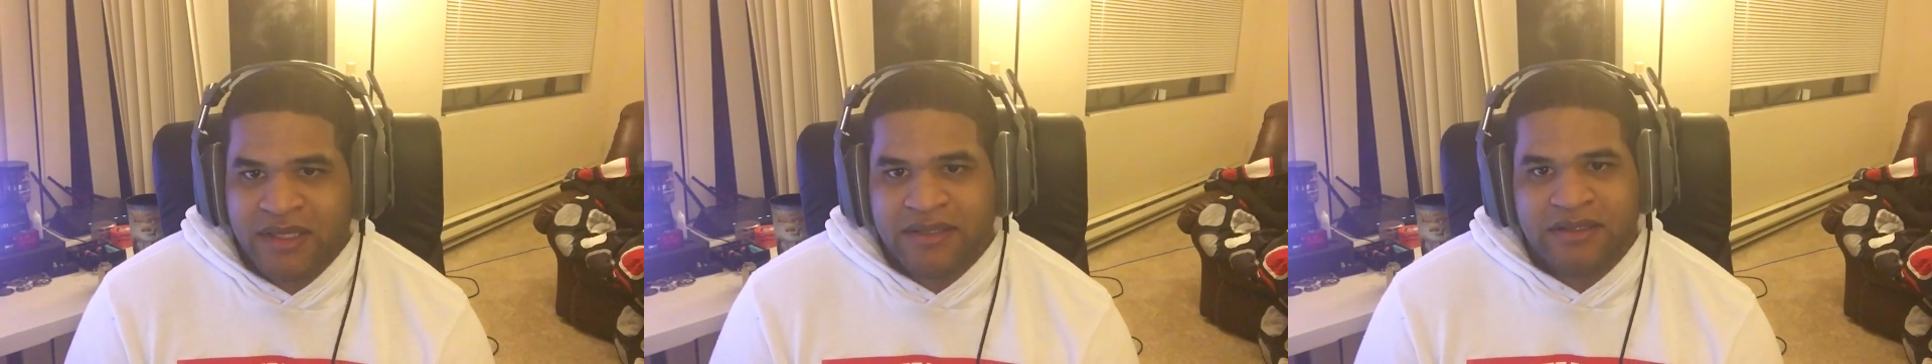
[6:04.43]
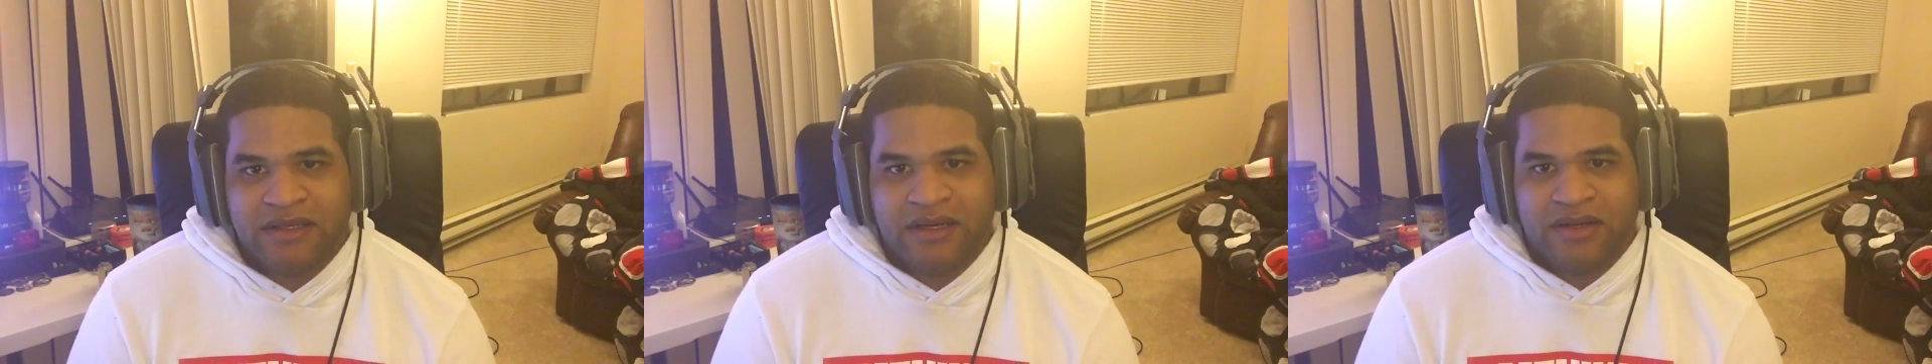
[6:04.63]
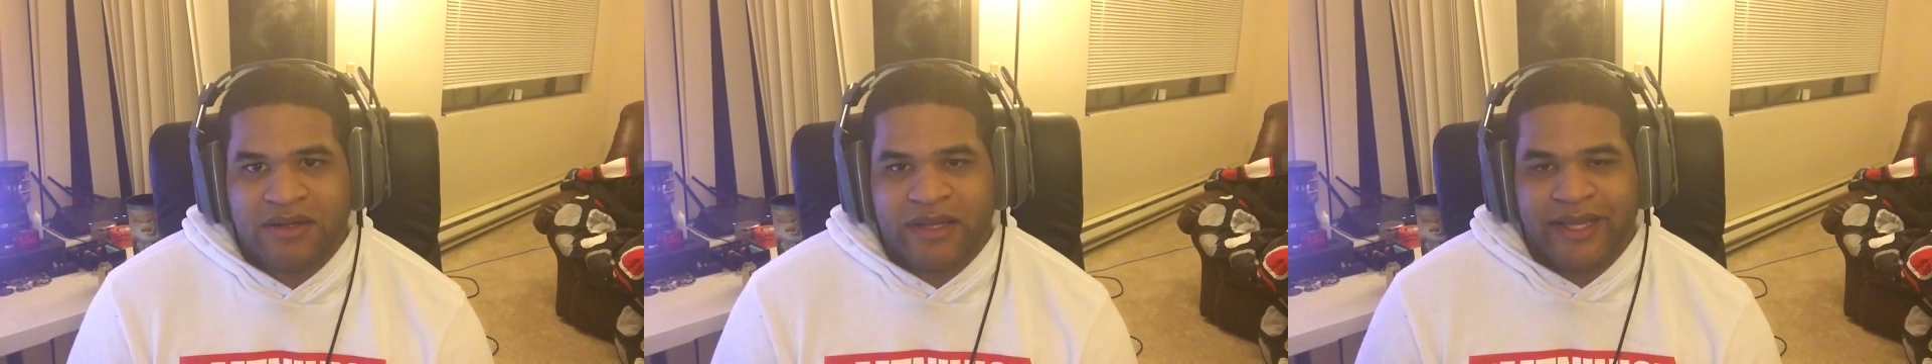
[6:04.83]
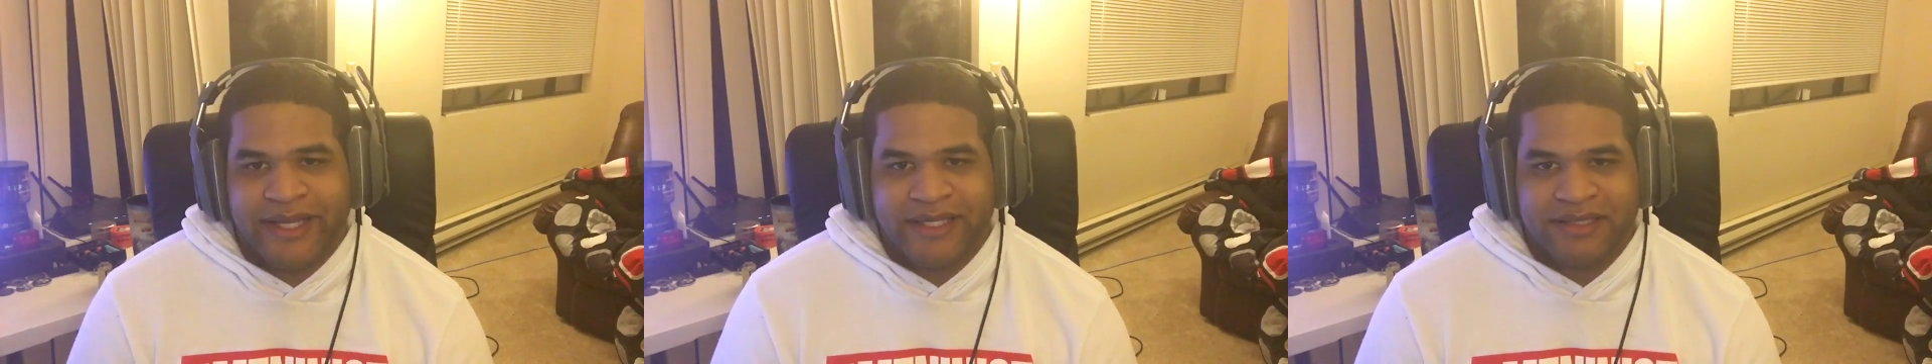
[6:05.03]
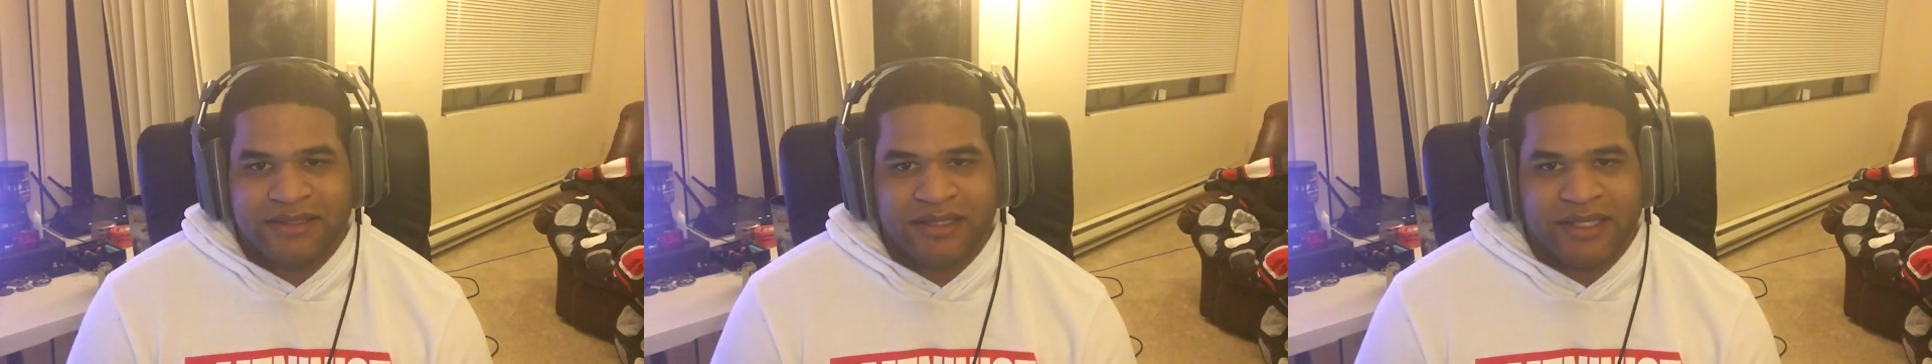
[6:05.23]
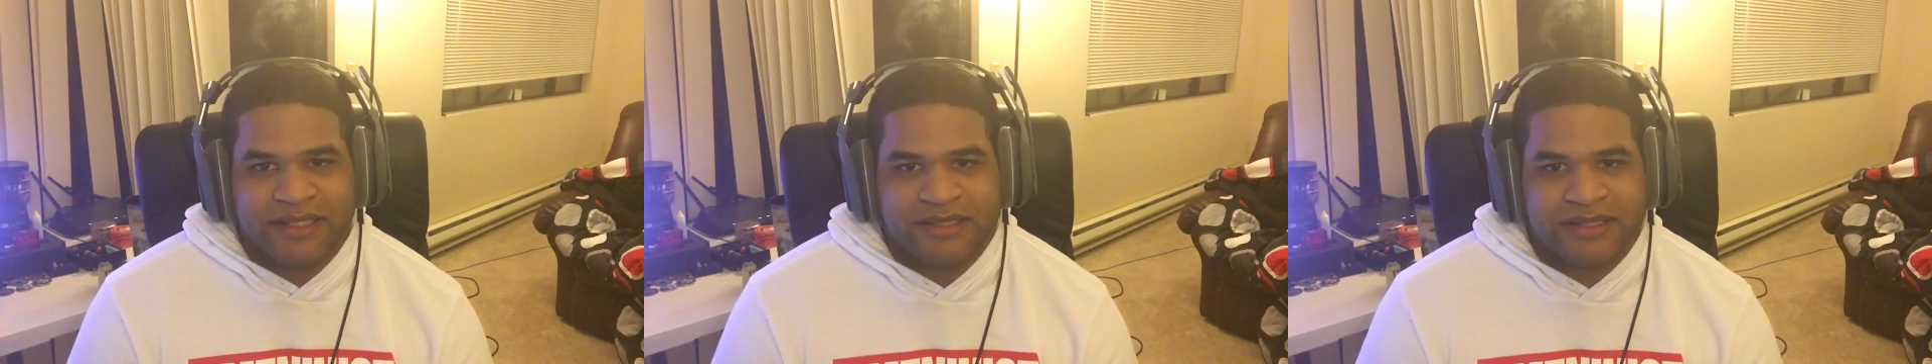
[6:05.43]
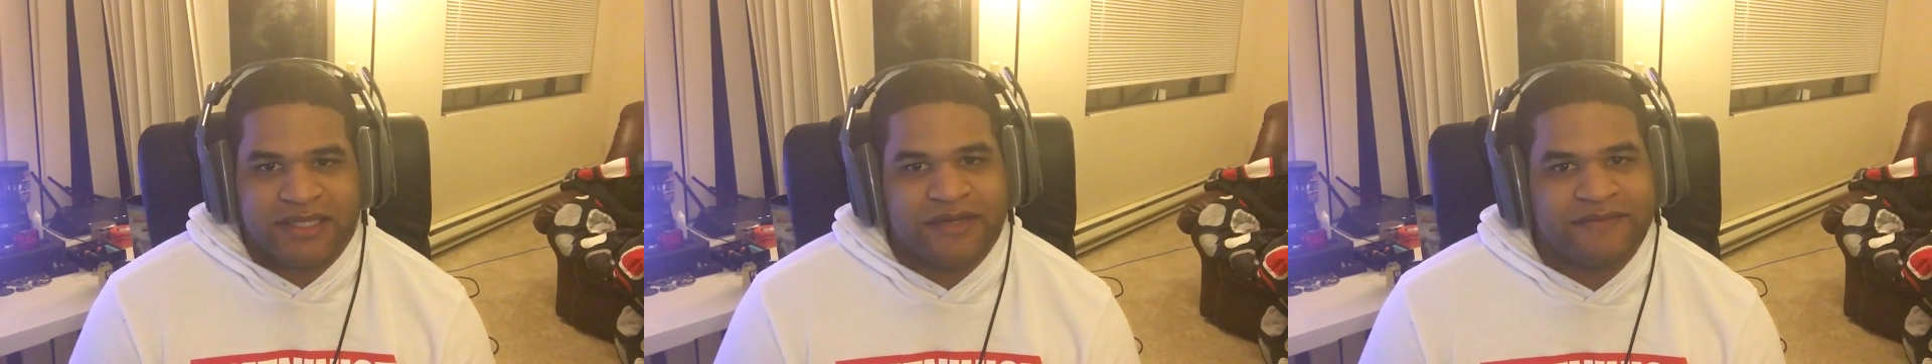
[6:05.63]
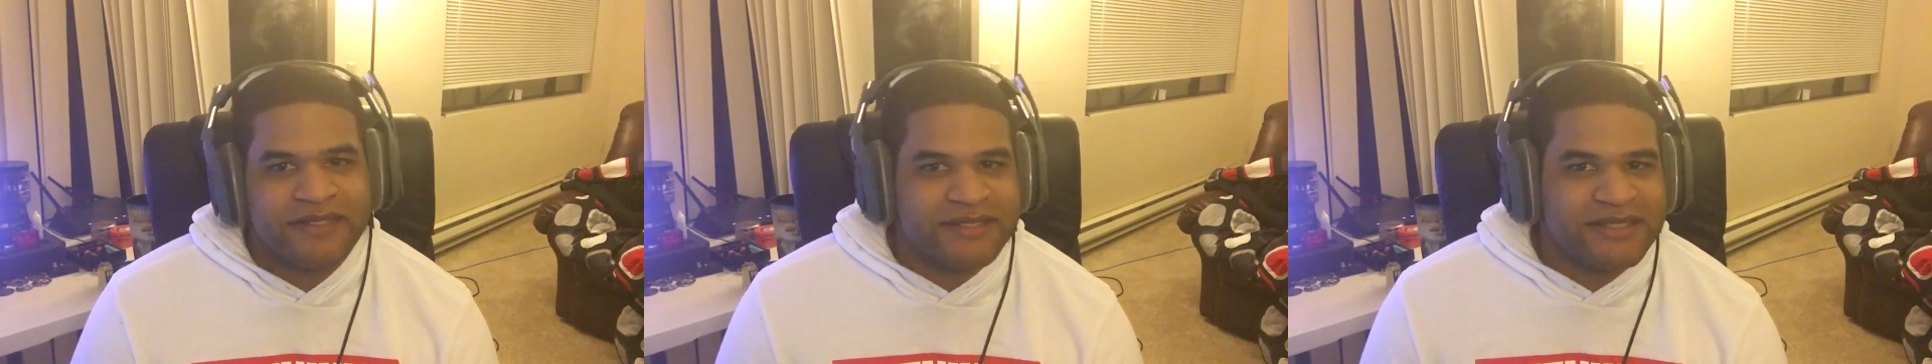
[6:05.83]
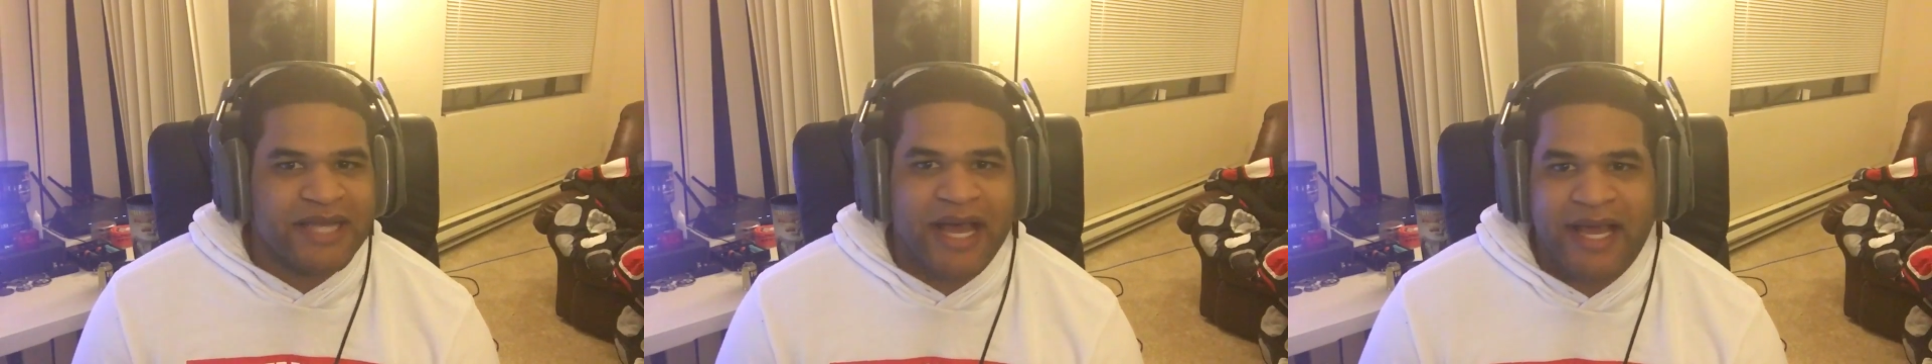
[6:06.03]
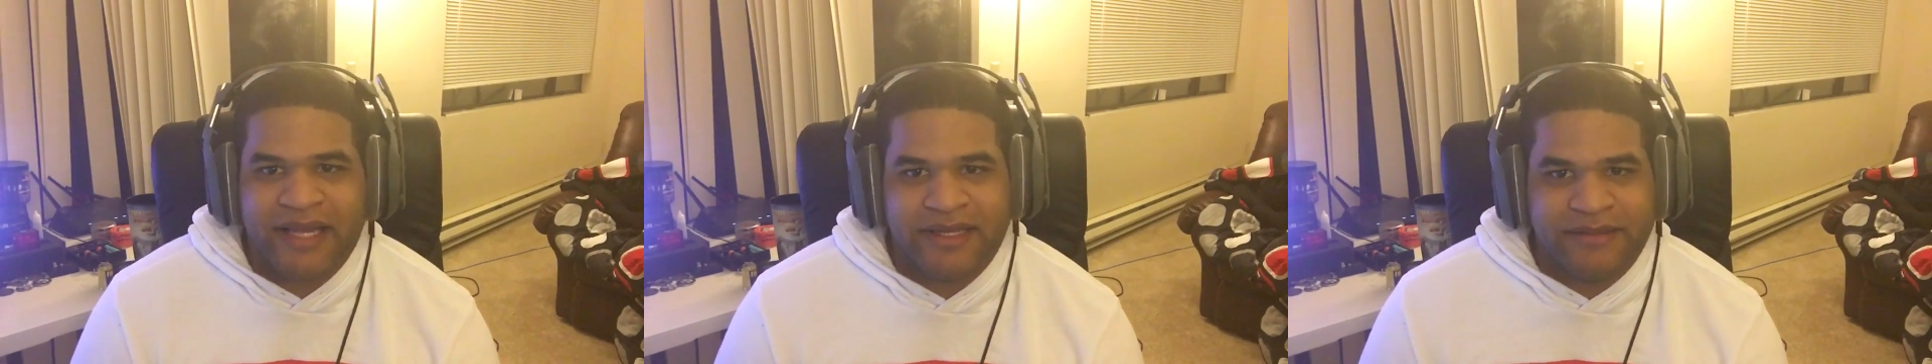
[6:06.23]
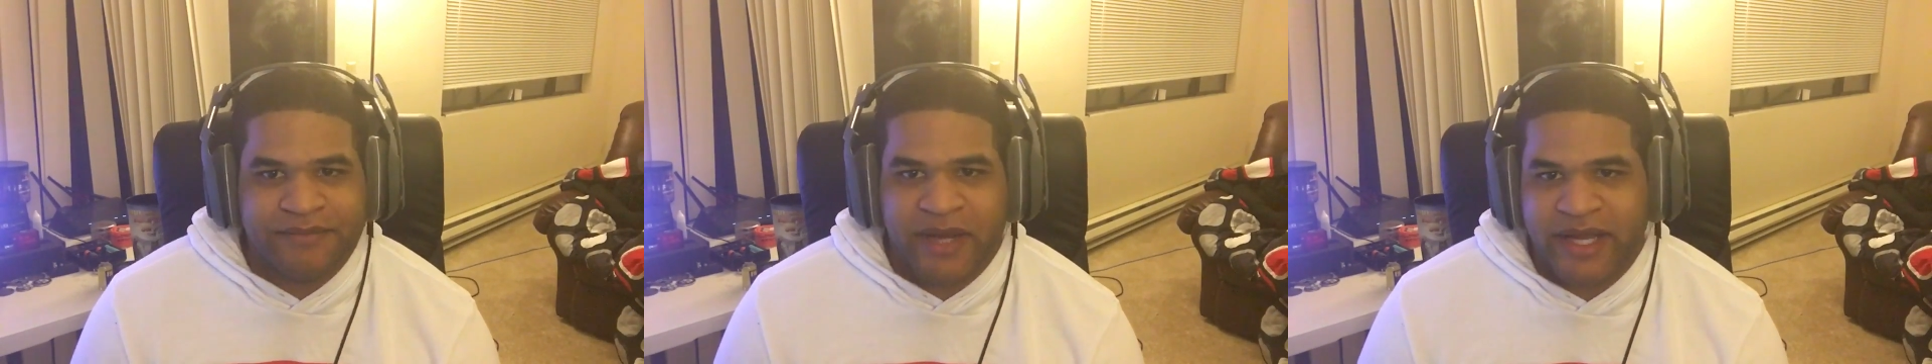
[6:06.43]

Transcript: You know, like stuff that's not in